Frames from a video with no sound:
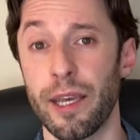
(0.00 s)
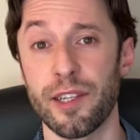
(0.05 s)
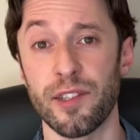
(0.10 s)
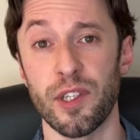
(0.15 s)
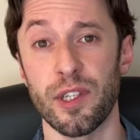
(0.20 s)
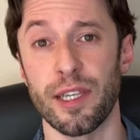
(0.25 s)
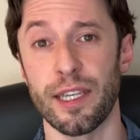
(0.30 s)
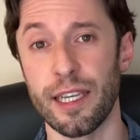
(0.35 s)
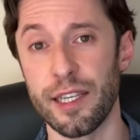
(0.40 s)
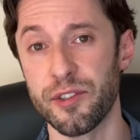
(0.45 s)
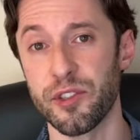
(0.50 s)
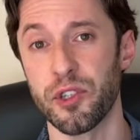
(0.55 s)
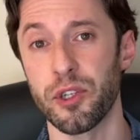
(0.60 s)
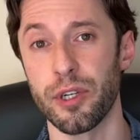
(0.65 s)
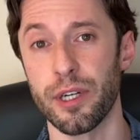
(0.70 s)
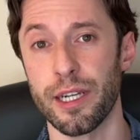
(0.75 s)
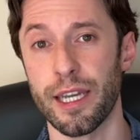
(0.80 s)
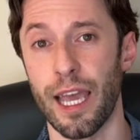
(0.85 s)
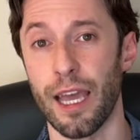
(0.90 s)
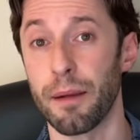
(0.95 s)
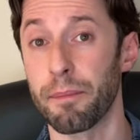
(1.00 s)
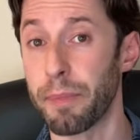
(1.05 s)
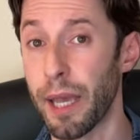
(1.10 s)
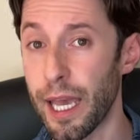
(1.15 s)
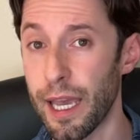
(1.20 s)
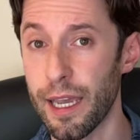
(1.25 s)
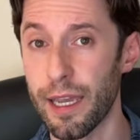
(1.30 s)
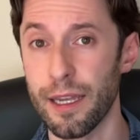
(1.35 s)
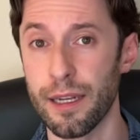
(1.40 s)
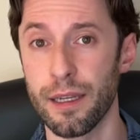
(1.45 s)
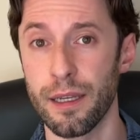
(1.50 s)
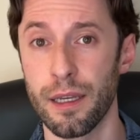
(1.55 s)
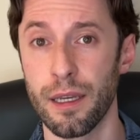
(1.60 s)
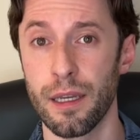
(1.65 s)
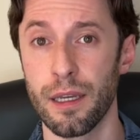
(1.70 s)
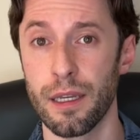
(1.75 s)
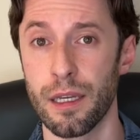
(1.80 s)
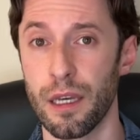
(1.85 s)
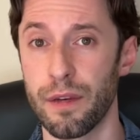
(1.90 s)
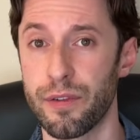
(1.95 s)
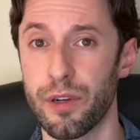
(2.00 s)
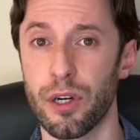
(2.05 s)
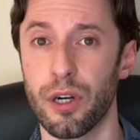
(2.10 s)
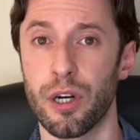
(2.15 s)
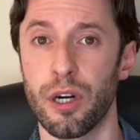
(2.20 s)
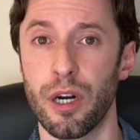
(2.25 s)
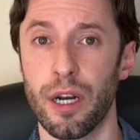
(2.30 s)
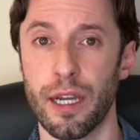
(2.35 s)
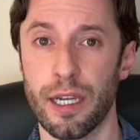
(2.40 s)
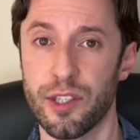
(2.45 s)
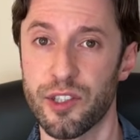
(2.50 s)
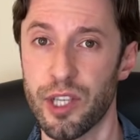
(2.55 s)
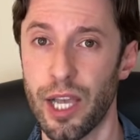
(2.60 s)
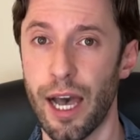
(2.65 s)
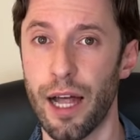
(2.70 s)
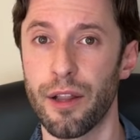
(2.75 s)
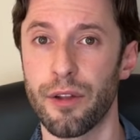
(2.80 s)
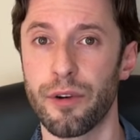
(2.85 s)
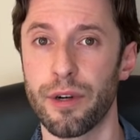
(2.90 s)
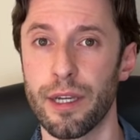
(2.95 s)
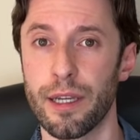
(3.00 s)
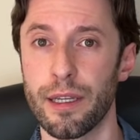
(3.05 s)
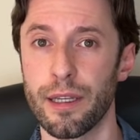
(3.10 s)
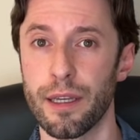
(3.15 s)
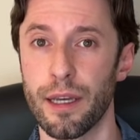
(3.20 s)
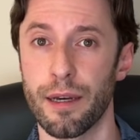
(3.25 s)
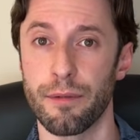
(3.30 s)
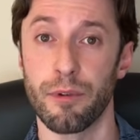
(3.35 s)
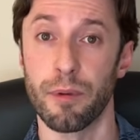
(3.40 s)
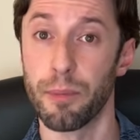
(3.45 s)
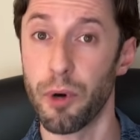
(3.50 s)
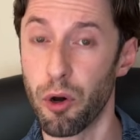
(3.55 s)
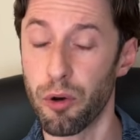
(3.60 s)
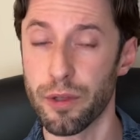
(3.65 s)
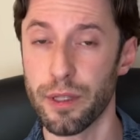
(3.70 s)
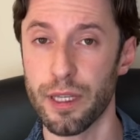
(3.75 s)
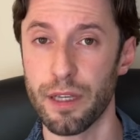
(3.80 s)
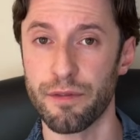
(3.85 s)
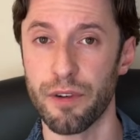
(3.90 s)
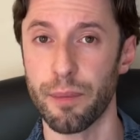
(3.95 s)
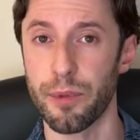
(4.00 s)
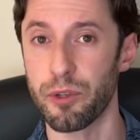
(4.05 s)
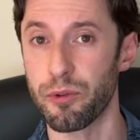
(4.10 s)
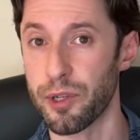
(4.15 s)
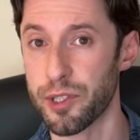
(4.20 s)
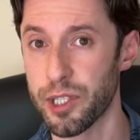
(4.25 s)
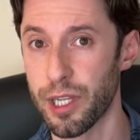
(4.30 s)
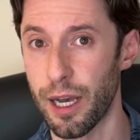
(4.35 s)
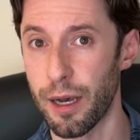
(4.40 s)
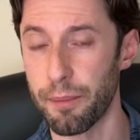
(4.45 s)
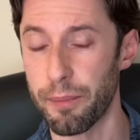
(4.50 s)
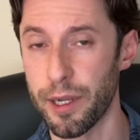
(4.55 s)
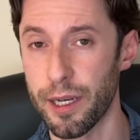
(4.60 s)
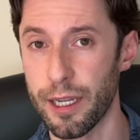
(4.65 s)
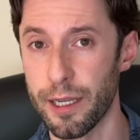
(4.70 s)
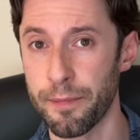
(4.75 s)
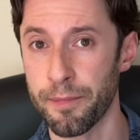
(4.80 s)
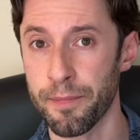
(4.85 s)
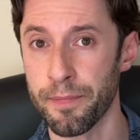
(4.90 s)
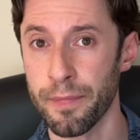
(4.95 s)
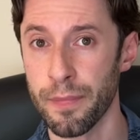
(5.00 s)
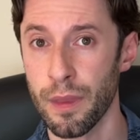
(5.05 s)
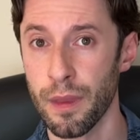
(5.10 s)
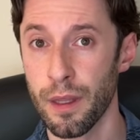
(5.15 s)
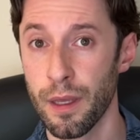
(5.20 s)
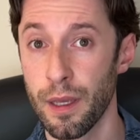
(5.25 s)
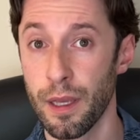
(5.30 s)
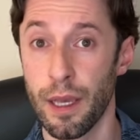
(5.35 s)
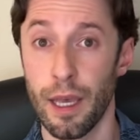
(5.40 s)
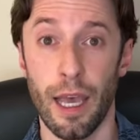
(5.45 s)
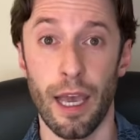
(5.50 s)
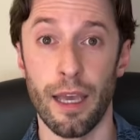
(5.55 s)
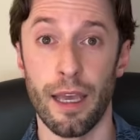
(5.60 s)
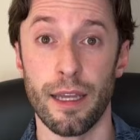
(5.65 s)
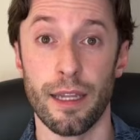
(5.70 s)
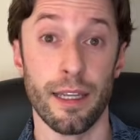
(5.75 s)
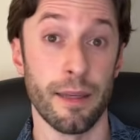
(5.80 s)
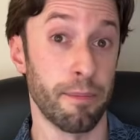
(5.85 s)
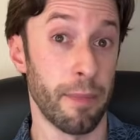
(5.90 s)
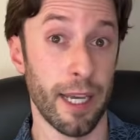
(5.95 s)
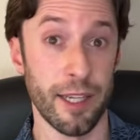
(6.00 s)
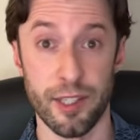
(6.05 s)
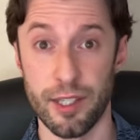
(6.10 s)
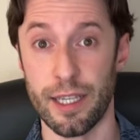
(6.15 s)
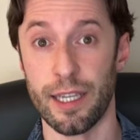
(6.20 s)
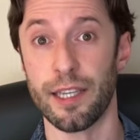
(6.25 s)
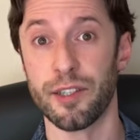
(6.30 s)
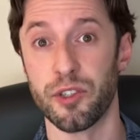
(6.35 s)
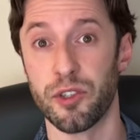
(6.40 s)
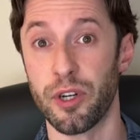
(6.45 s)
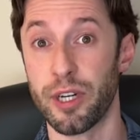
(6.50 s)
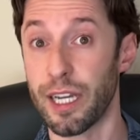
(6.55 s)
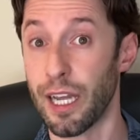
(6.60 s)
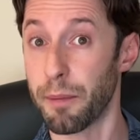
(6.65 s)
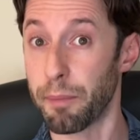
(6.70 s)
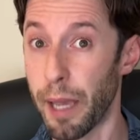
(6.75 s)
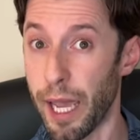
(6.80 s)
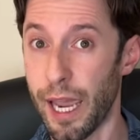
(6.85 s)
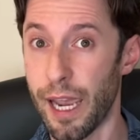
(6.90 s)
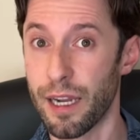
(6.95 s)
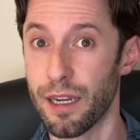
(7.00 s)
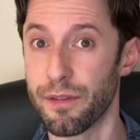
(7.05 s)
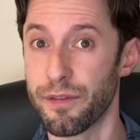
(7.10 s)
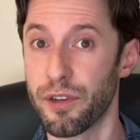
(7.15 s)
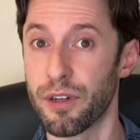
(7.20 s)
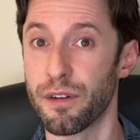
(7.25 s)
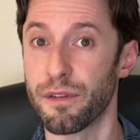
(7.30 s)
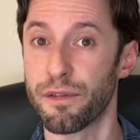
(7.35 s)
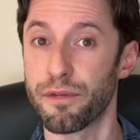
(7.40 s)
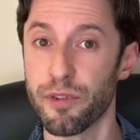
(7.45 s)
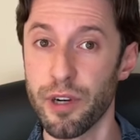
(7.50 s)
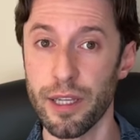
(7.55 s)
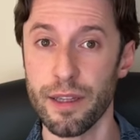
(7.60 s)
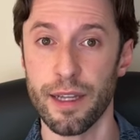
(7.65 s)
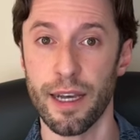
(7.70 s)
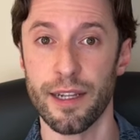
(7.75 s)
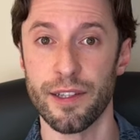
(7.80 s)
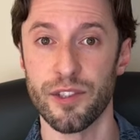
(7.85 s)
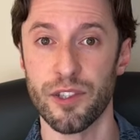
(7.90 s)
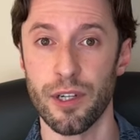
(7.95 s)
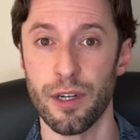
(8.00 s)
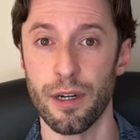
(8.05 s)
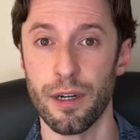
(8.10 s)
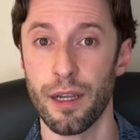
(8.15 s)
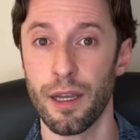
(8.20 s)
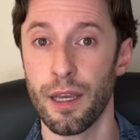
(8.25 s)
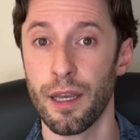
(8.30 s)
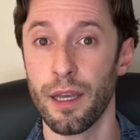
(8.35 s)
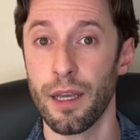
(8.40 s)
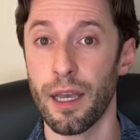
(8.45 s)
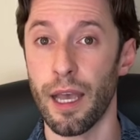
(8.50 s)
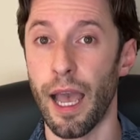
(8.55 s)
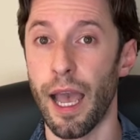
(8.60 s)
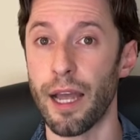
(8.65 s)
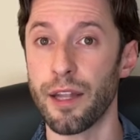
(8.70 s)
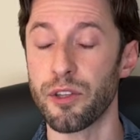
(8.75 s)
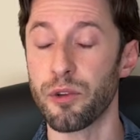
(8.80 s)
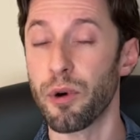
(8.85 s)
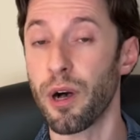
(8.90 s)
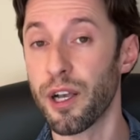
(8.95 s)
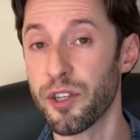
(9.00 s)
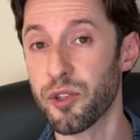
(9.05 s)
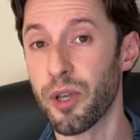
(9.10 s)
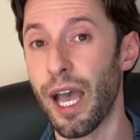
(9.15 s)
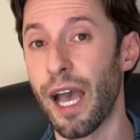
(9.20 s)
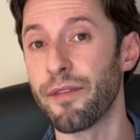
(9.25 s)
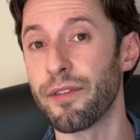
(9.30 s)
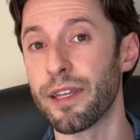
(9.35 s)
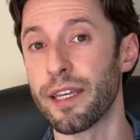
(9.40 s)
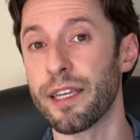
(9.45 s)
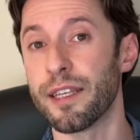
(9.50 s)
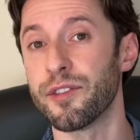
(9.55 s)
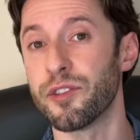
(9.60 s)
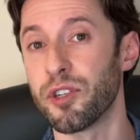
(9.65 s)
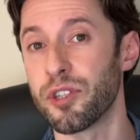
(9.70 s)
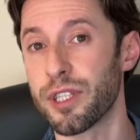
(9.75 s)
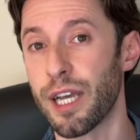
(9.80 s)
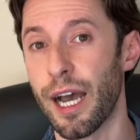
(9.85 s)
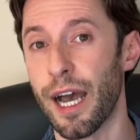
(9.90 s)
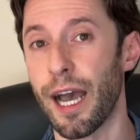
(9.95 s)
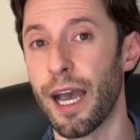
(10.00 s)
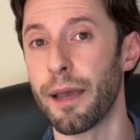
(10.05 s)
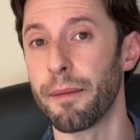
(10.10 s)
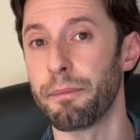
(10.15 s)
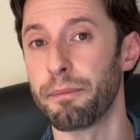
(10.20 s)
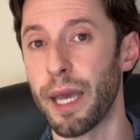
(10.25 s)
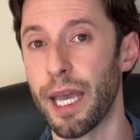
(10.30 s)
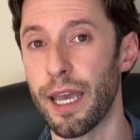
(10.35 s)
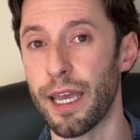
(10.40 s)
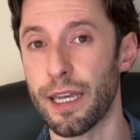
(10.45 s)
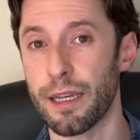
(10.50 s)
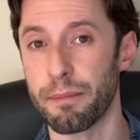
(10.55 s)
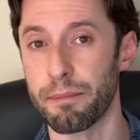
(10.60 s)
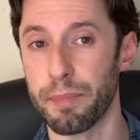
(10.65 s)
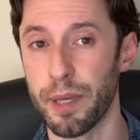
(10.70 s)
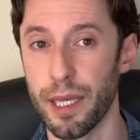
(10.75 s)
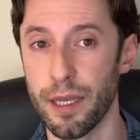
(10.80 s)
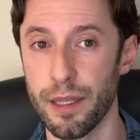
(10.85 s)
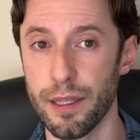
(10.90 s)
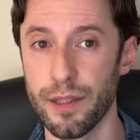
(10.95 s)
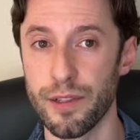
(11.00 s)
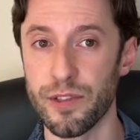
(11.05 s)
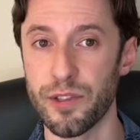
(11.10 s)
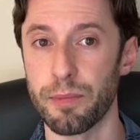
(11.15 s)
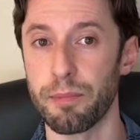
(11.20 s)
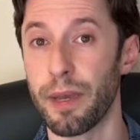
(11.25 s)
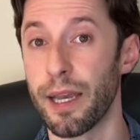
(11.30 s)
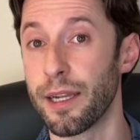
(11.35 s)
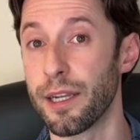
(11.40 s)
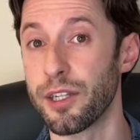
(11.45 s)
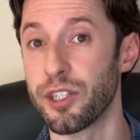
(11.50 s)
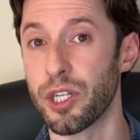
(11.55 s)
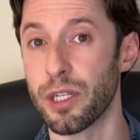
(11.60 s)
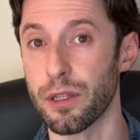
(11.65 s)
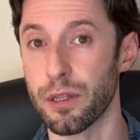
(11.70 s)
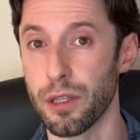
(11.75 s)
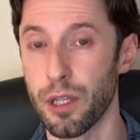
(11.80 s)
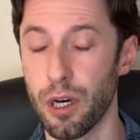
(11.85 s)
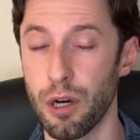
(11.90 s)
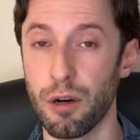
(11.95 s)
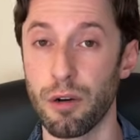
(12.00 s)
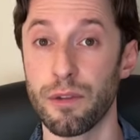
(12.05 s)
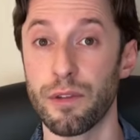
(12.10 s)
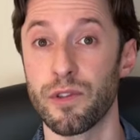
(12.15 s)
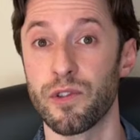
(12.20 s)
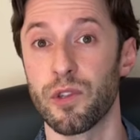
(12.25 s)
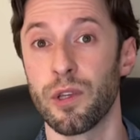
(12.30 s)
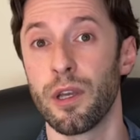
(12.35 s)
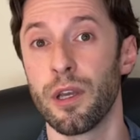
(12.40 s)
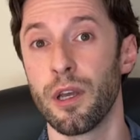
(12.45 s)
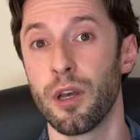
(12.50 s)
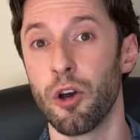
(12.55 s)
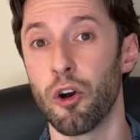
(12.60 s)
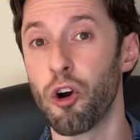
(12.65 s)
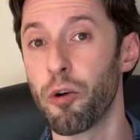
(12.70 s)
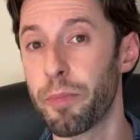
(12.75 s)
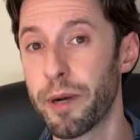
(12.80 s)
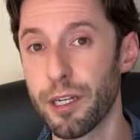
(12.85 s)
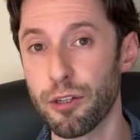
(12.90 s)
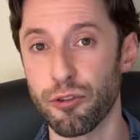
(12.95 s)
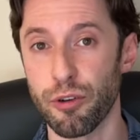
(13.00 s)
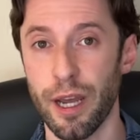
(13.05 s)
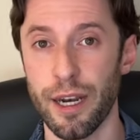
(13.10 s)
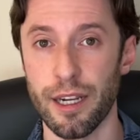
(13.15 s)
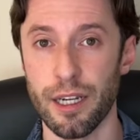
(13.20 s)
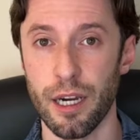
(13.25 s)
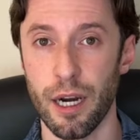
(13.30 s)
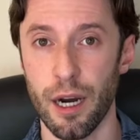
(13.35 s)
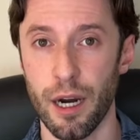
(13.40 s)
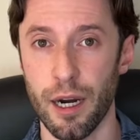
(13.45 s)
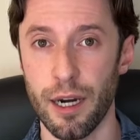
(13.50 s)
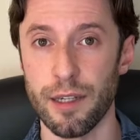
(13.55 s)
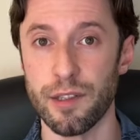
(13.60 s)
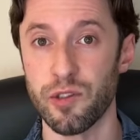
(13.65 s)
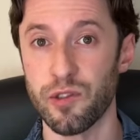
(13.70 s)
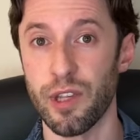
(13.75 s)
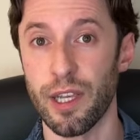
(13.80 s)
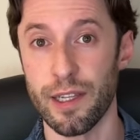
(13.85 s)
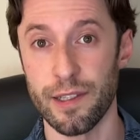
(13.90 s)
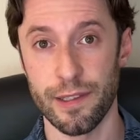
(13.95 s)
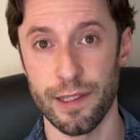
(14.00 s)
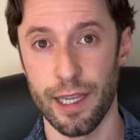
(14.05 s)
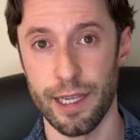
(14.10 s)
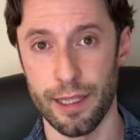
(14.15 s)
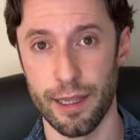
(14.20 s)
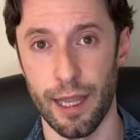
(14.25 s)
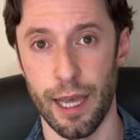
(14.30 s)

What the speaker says: Makes it easier to get paid if you're earning a salary remotely from a US company. It makes it easier to get paid if you're a freelancer. And you also have an easier time paying bills, managing loans, opening credit cards, things like